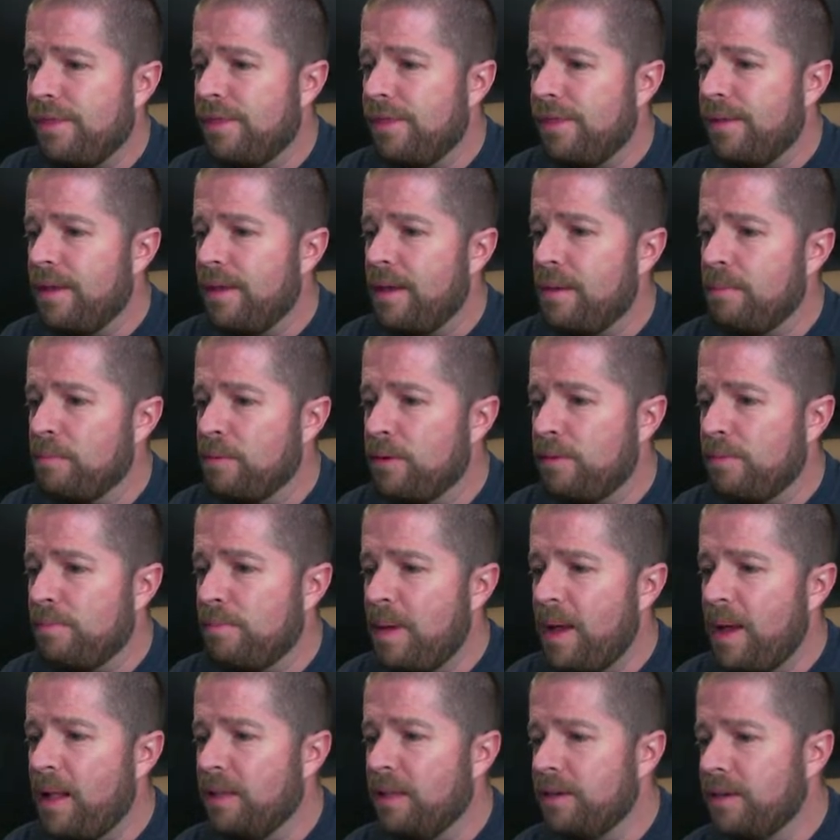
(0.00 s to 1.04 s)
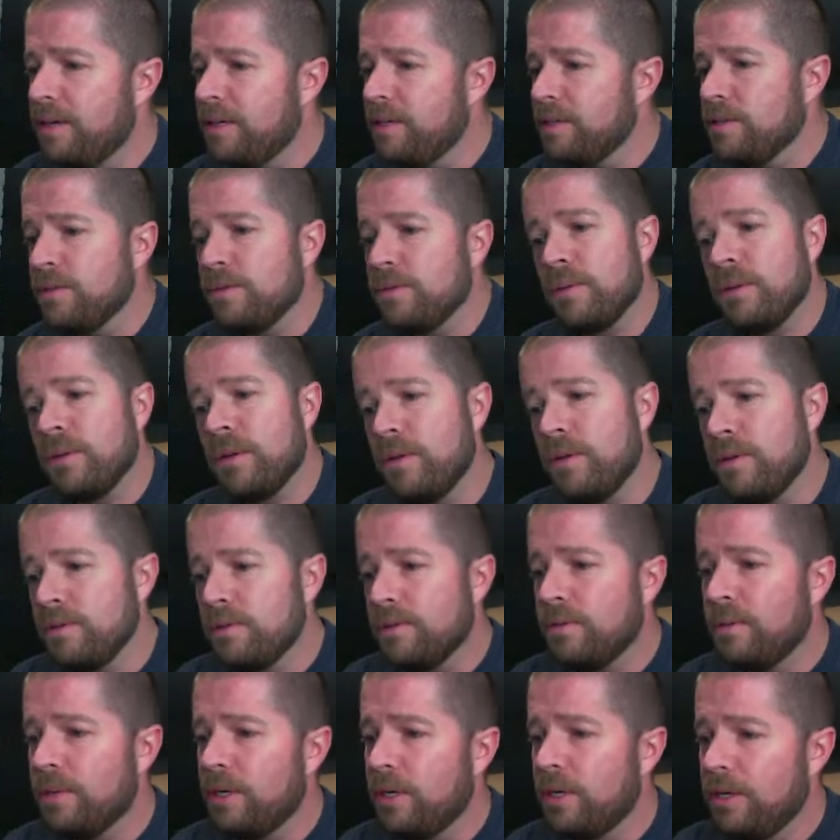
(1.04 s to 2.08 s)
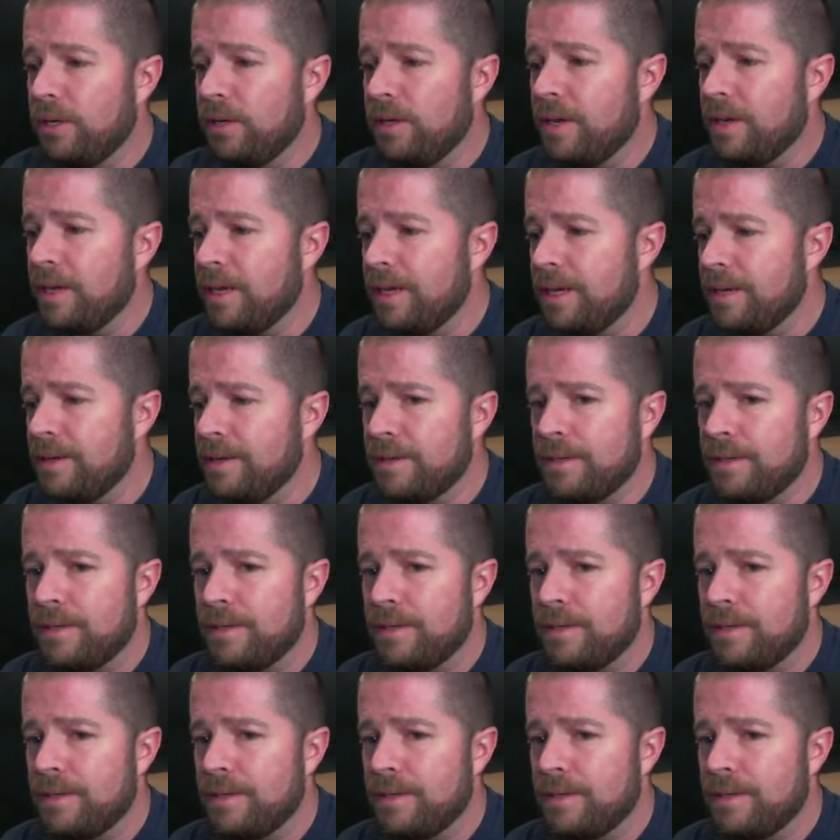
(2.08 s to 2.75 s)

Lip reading: Embereth Paladin is also a good knight.